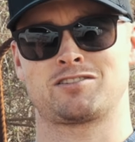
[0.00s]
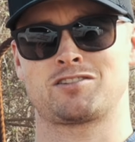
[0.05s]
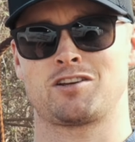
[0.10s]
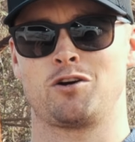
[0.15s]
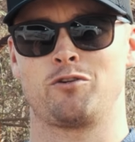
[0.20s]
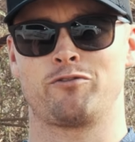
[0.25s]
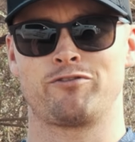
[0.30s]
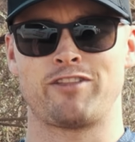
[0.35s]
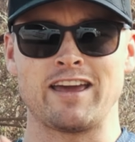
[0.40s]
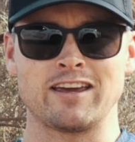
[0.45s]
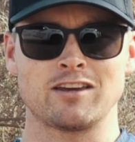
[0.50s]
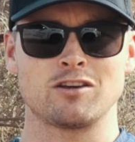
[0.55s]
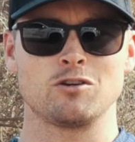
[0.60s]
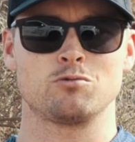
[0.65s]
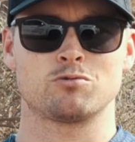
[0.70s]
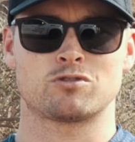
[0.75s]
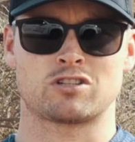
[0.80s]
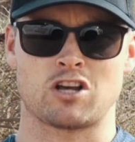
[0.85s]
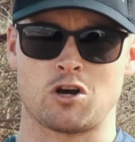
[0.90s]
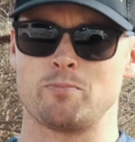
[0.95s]
So thank
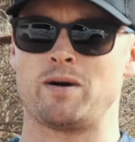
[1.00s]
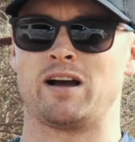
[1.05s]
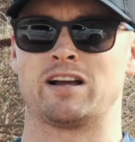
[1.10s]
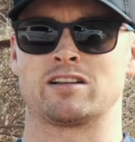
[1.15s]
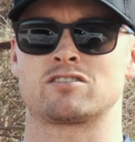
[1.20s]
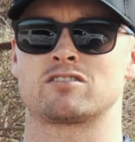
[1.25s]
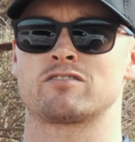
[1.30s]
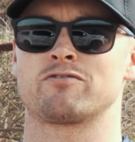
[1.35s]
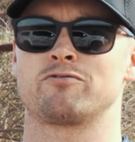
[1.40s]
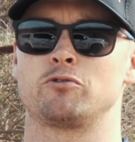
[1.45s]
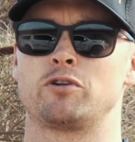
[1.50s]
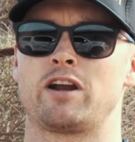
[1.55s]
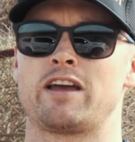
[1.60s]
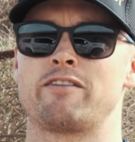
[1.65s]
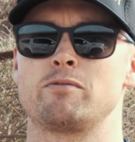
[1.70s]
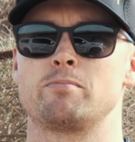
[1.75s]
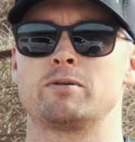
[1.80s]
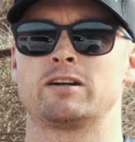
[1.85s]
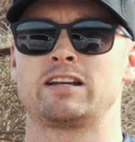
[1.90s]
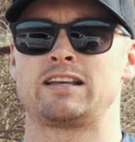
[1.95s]
you so much for
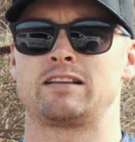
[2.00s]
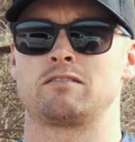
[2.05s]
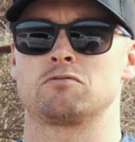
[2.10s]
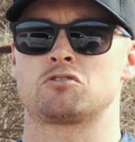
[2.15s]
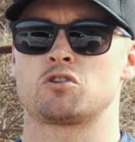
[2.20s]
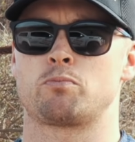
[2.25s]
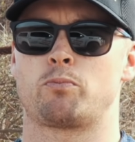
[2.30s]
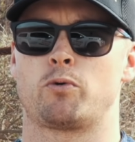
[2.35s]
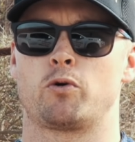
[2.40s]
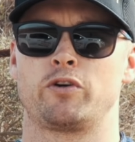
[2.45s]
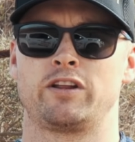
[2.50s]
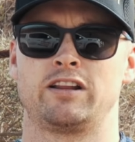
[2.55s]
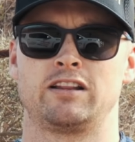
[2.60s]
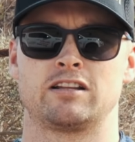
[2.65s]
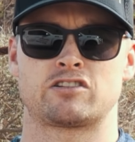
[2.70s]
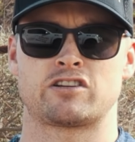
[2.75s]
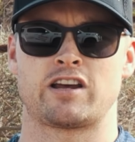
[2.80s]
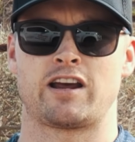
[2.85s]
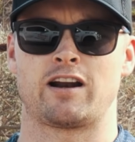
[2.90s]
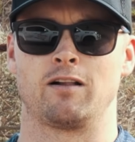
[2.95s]
everybody supporting
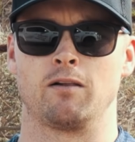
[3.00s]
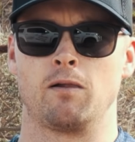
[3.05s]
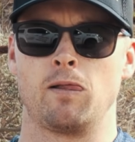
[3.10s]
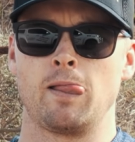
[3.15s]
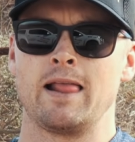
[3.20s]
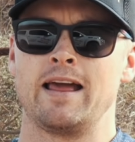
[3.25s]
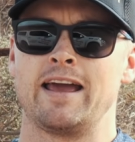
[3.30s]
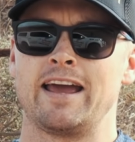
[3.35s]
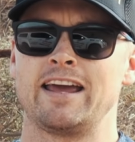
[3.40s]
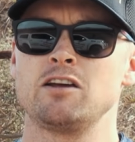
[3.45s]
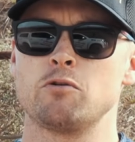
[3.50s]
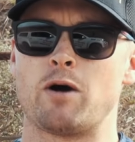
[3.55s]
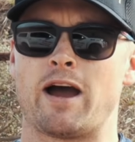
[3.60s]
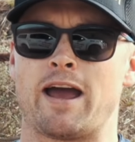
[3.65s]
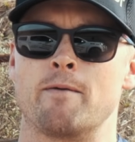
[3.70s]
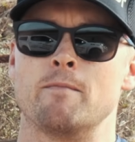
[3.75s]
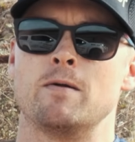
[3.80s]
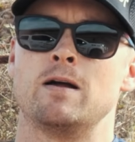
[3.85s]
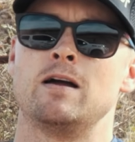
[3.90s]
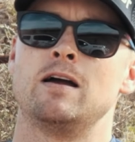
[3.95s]
the channel. Anyway,